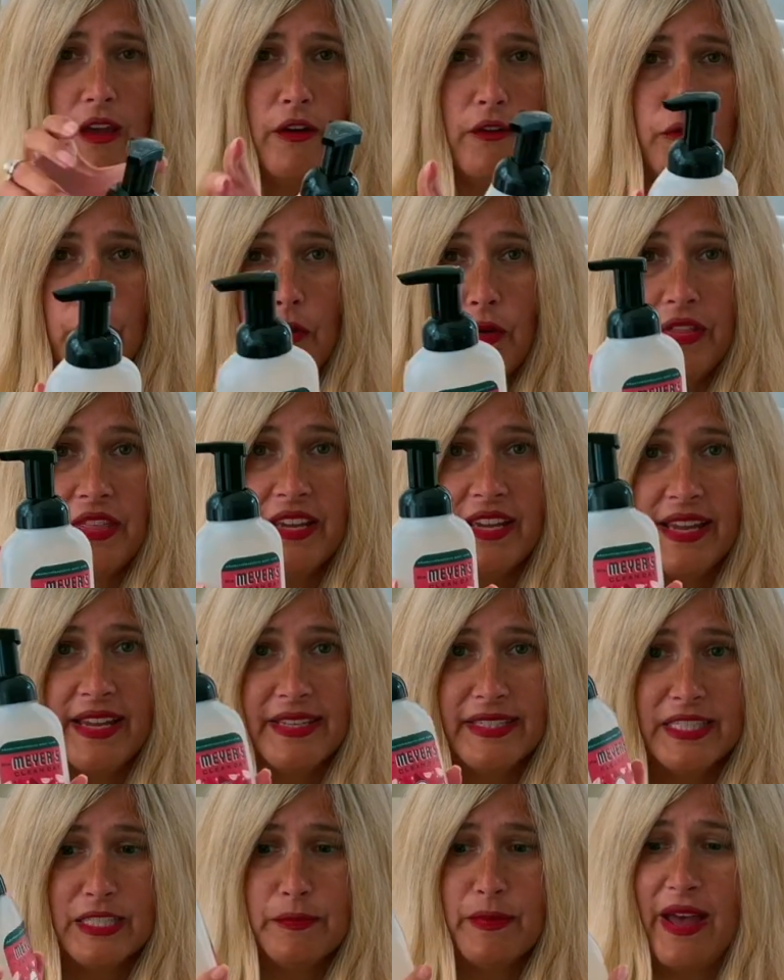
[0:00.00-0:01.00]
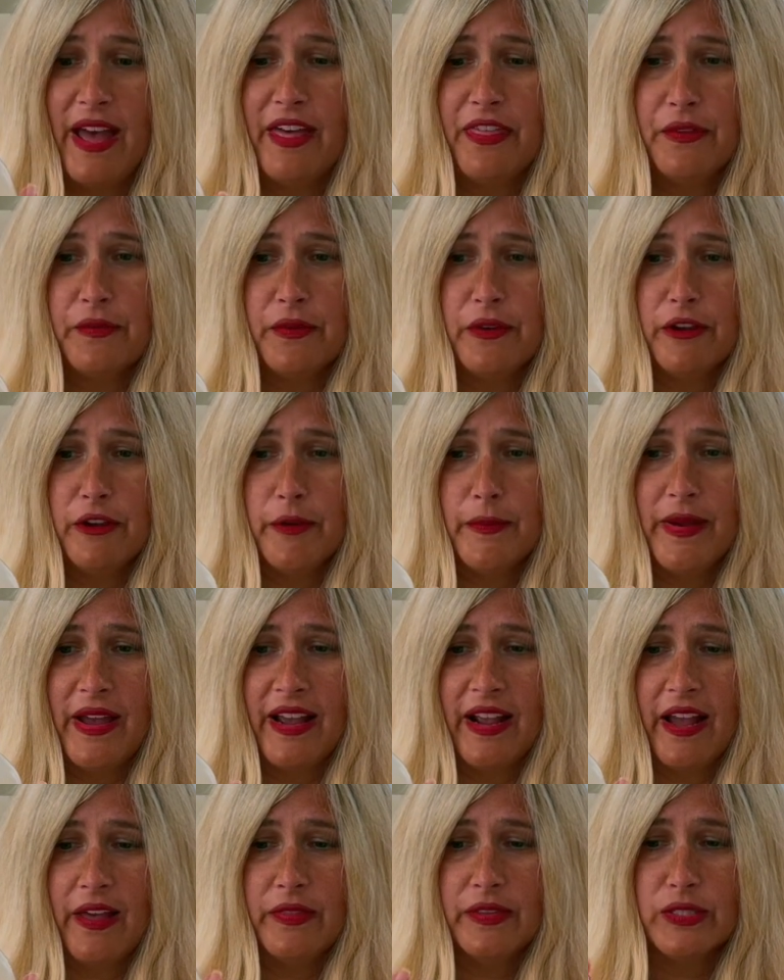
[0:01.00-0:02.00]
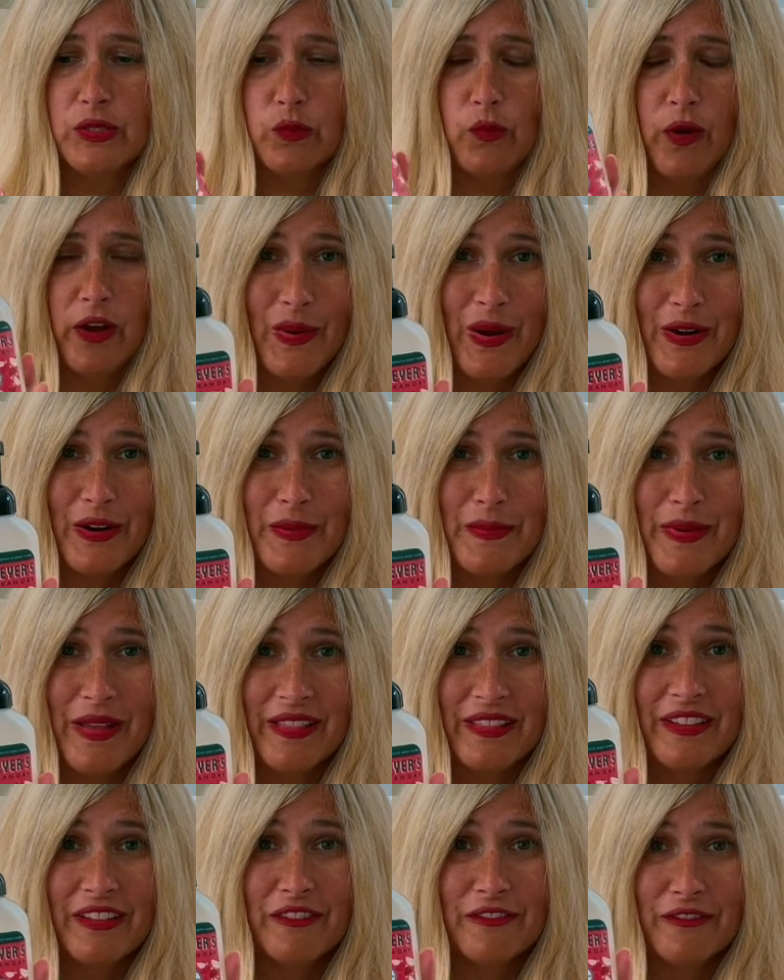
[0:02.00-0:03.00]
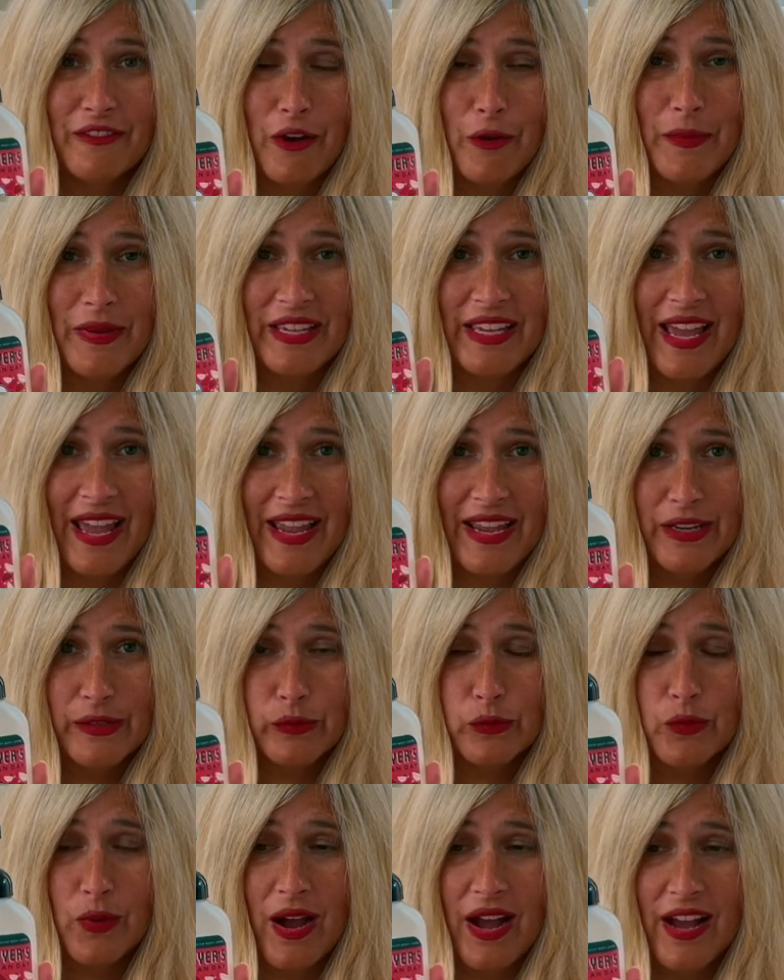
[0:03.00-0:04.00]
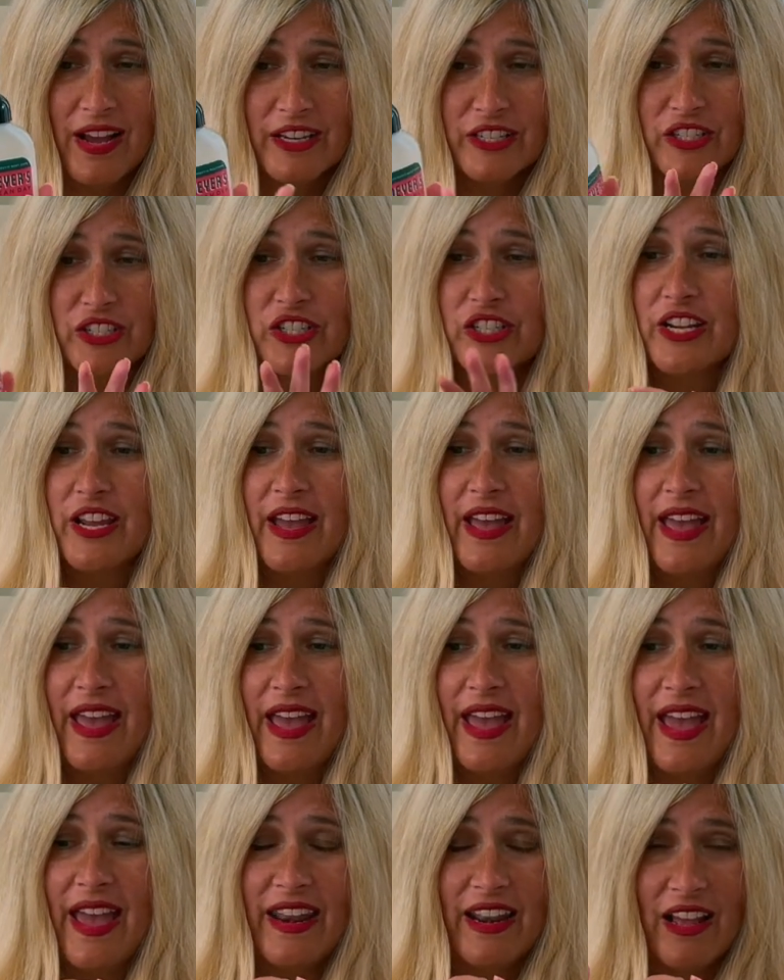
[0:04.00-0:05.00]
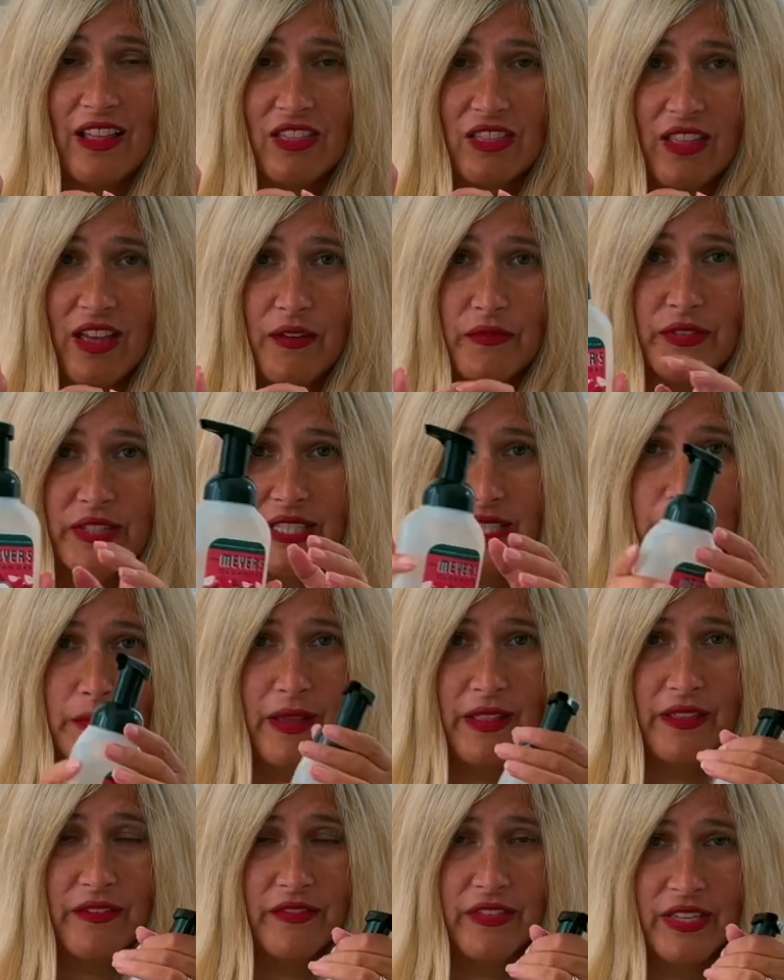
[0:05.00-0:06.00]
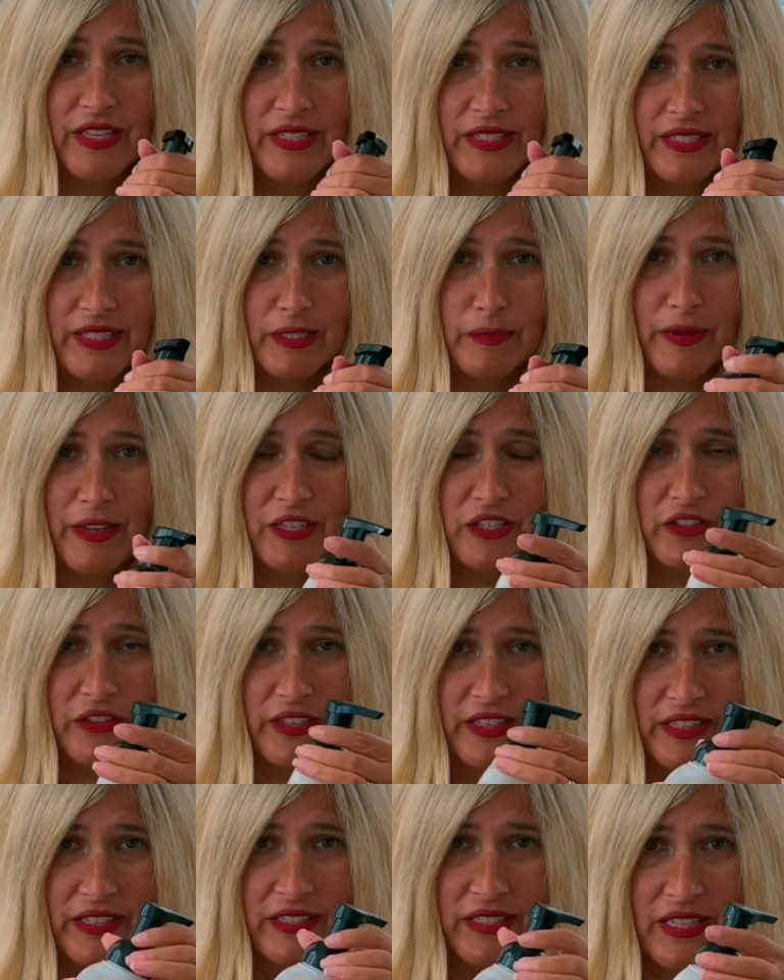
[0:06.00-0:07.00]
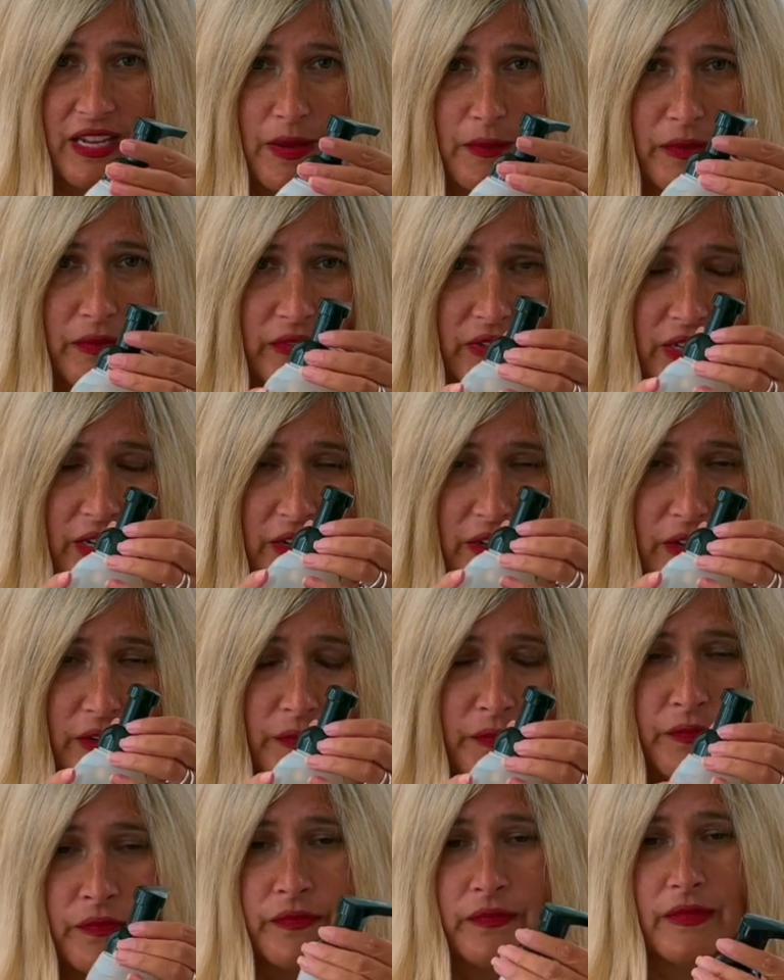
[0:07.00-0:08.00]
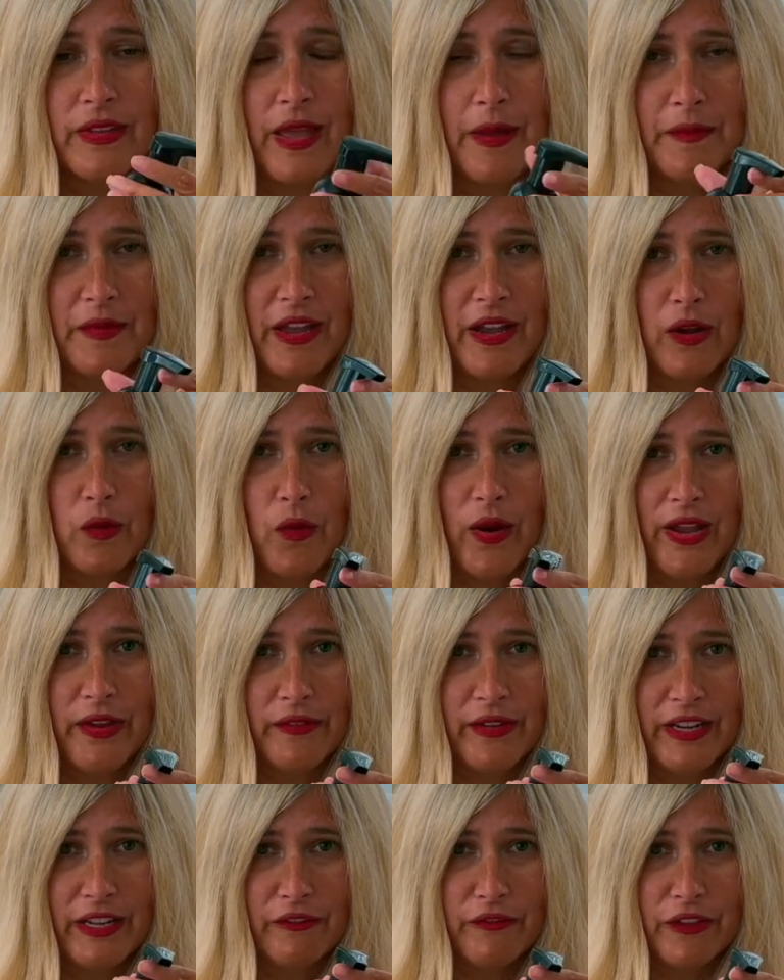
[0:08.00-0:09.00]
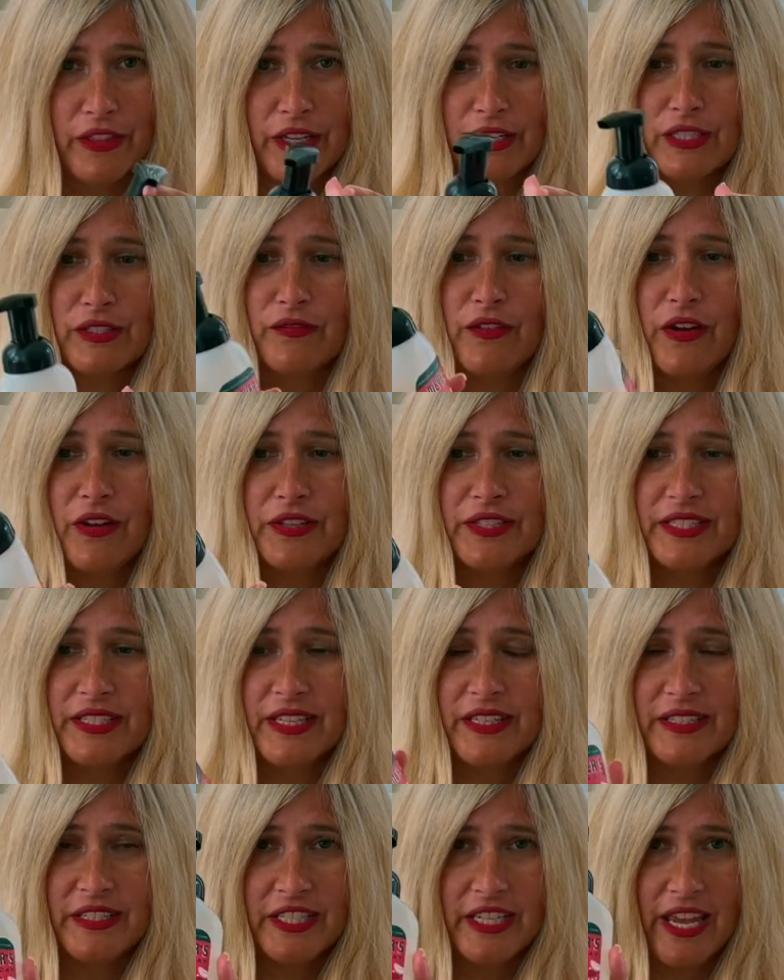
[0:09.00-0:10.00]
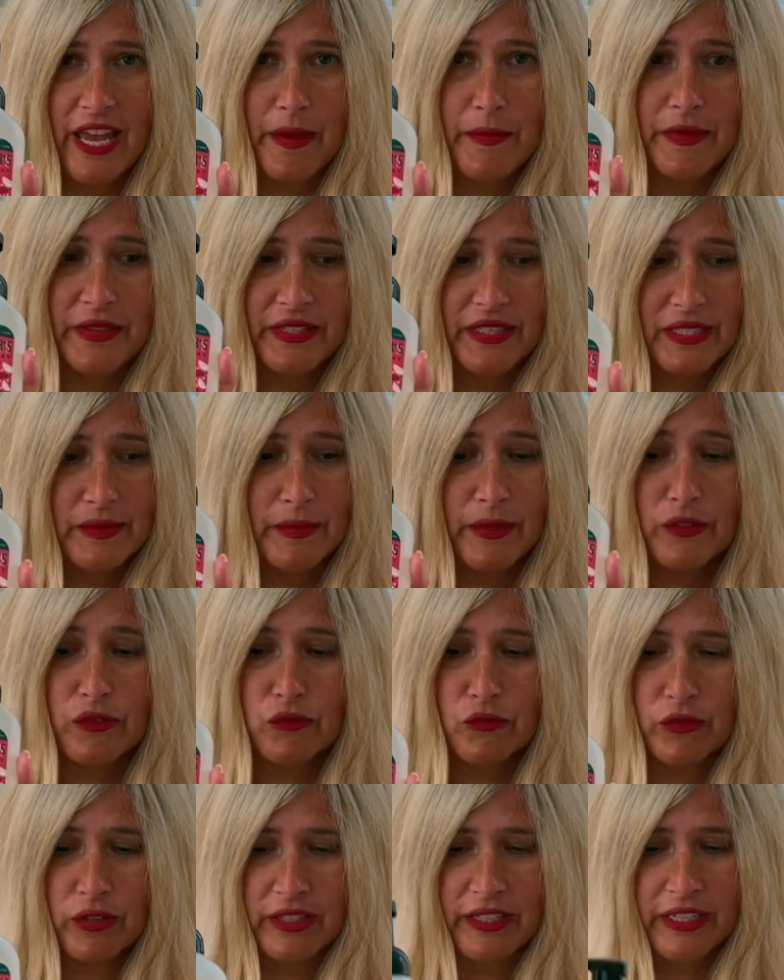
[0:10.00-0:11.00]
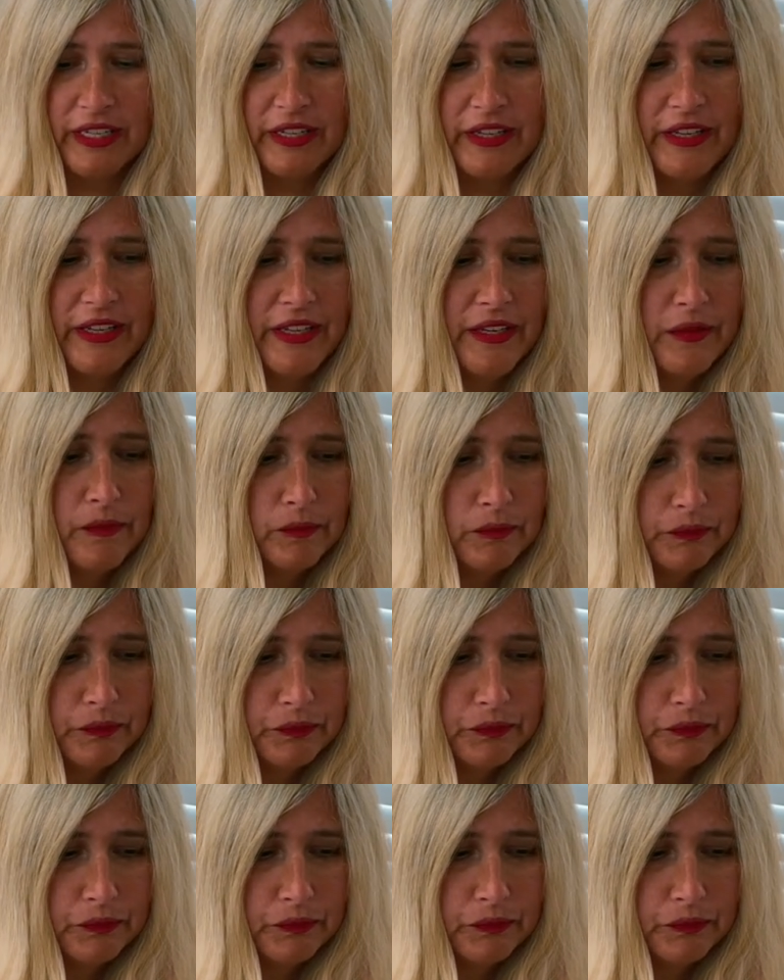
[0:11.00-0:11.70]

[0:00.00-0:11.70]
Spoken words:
For the guest bathroom, I got this watermelon foaming hand wash, and I love the smell of this, especially this time of year. I'm not quite ready for those fall scents yet, but this smells really good.